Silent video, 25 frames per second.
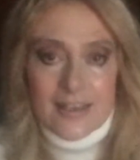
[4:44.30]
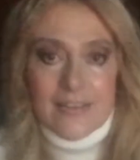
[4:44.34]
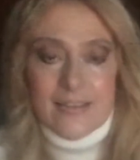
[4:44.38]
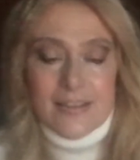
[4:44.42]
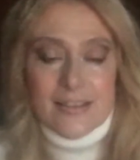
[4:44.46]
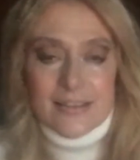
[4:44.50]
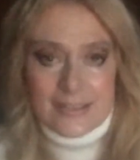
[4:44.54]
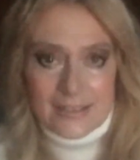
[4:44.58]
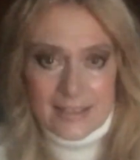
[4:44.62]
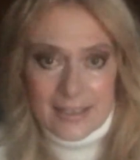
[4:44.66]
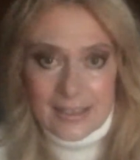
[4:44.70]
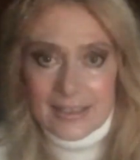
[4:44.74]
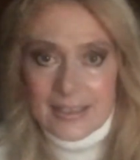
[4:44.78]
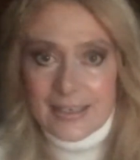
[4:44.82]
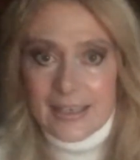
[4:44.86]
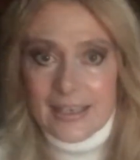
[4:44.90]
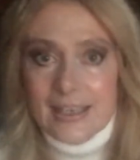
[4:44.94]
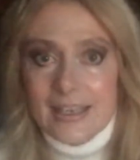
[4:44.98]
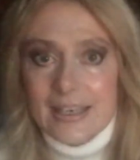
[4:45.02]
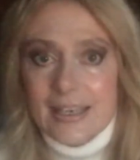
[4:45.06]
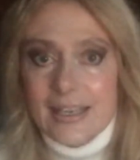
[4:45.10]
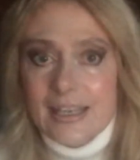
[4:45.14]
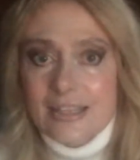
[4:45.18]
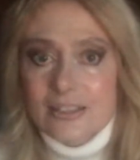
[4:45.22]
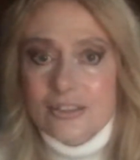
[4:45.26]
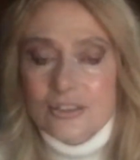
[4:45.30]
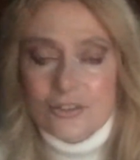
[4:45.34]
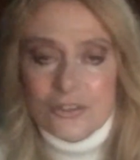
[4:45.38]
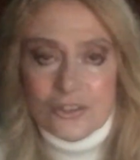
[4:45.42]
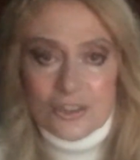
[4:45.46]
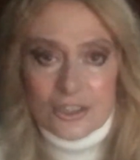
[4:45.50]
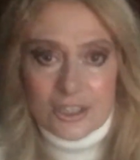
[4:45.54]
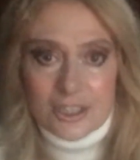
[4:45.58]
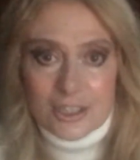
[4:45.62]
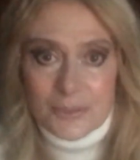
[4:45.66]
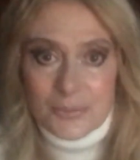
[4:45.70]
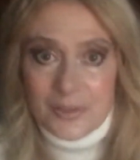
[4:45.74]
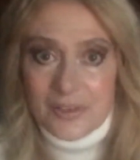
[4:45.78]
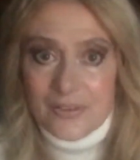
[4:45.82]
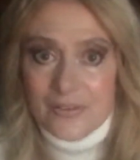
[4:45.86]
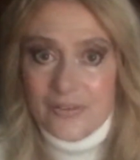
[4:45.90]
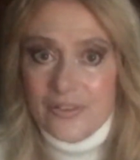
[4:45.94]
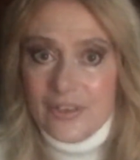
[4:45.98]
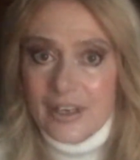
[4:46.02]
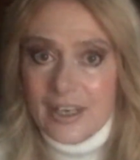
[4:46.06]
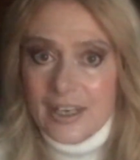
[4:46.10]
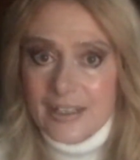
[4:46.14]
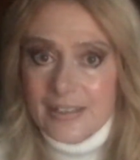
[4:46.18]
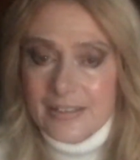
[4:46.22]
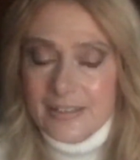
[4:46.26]
this in it, and so she's been
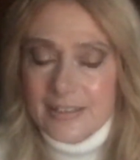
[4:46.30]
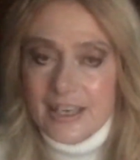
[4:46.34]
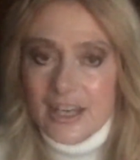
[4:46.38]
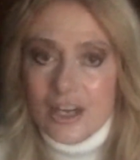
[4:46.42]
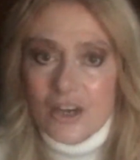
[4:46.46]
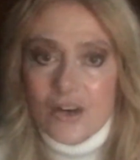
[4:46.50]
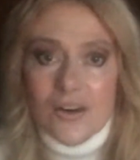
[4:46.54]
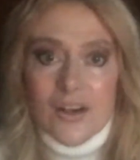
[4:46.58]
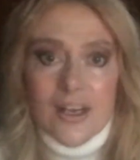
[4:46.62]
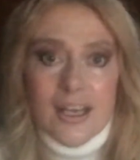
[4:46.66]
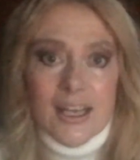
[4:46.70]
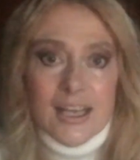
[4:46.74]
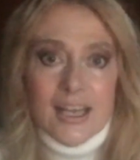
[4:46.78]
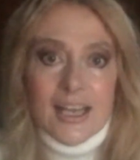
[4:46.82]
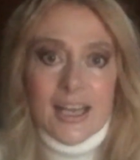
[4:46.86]
fine now.